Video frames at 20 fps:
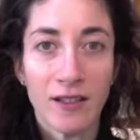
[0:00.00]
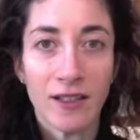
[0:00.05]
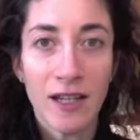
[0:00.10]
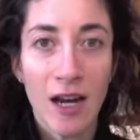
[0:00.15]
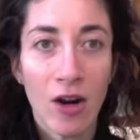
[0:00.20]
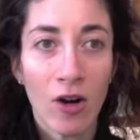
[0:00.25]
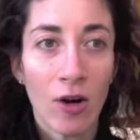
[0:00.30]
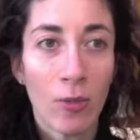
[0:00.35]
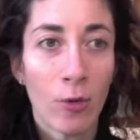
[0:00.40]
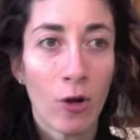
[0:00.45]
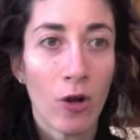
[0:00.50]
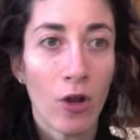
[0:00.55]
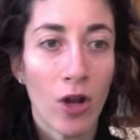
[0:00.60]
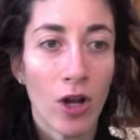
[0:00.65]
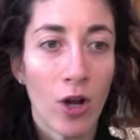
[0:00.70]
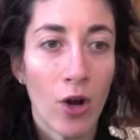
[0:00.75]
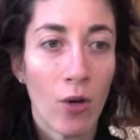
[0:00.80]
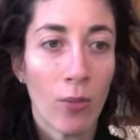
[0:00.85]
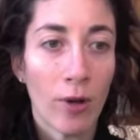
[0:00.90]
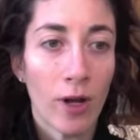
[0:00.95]
terrible and
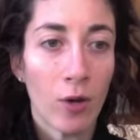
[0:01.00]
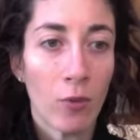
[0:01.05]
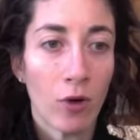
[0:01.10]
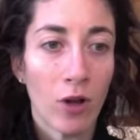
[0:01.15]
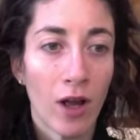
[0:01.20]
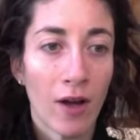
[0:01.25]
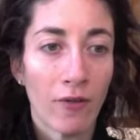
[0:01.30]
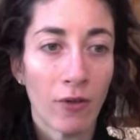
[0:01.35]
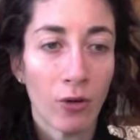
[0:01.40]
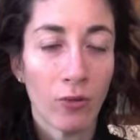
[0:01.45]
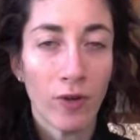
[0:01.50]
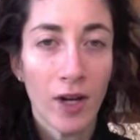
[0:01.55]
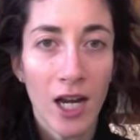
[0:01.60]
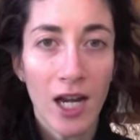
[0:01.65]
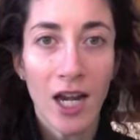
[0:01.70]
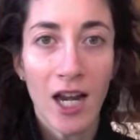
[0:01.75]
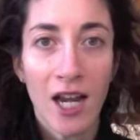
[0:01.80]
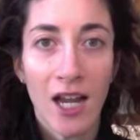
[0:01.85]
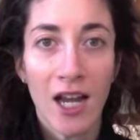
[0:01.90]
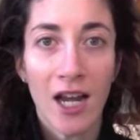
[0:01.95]
nobody will ever read
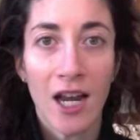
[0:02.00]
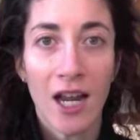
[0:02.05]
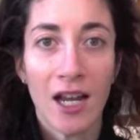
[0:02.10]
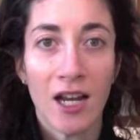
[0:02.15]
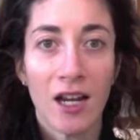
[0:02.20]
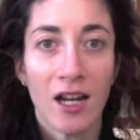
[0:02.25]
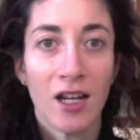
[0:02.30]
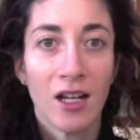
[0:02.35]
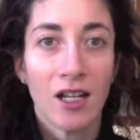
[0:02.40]
it and